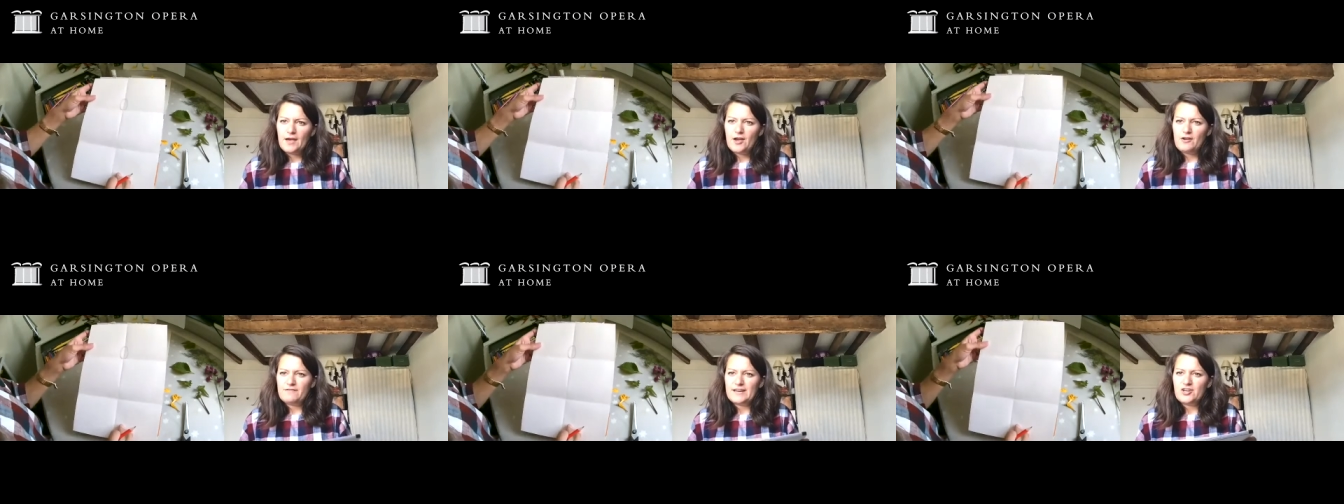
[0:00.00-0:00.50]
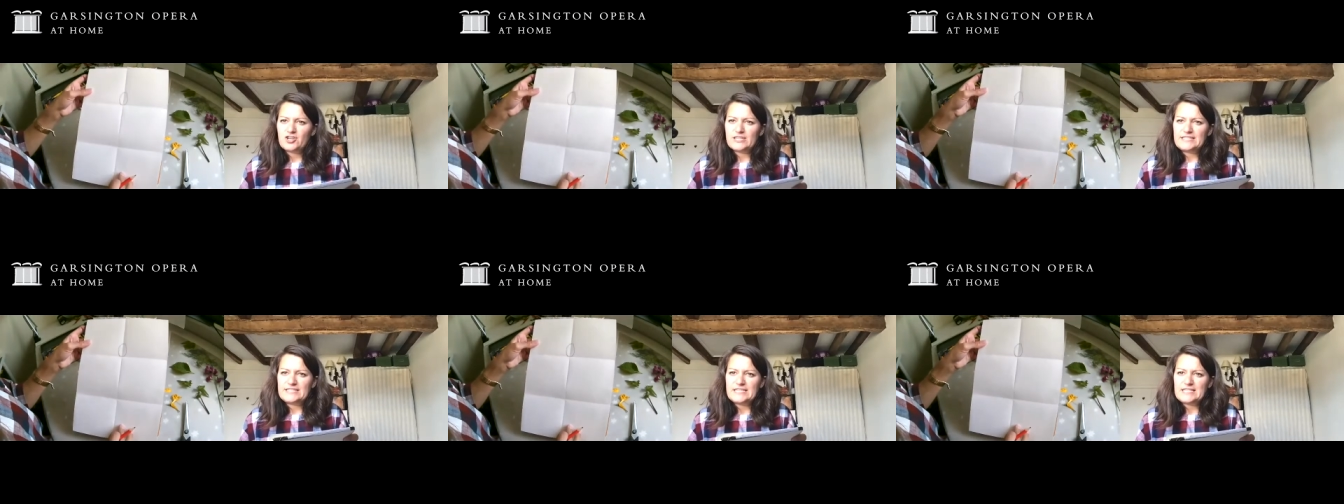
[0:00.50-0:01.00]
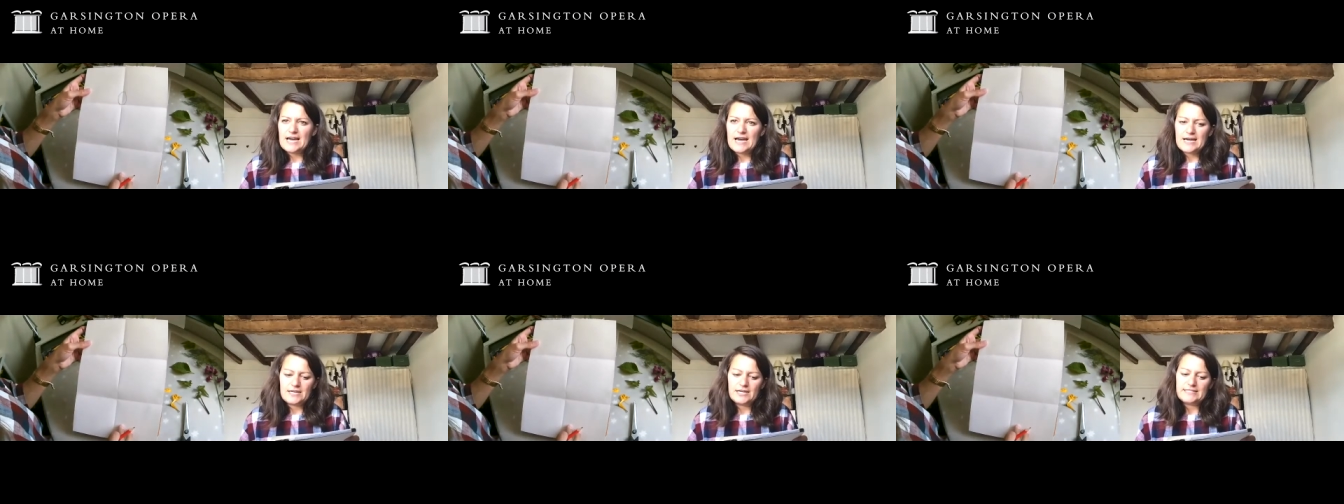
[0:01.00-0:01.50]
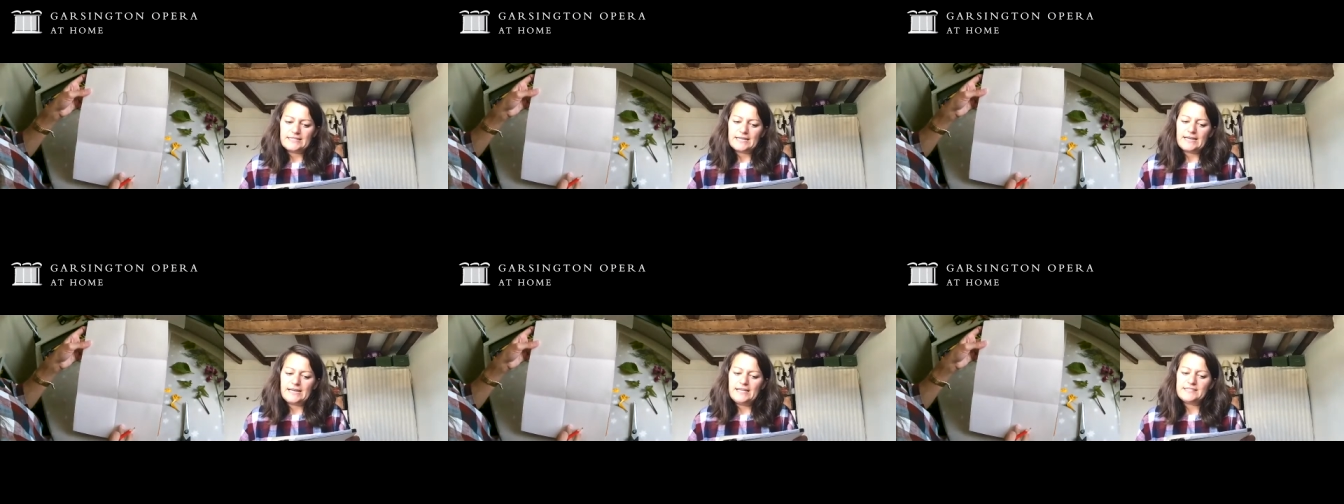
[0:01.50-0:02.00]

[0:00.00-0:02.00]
Hopefully you can see that nice and clearly.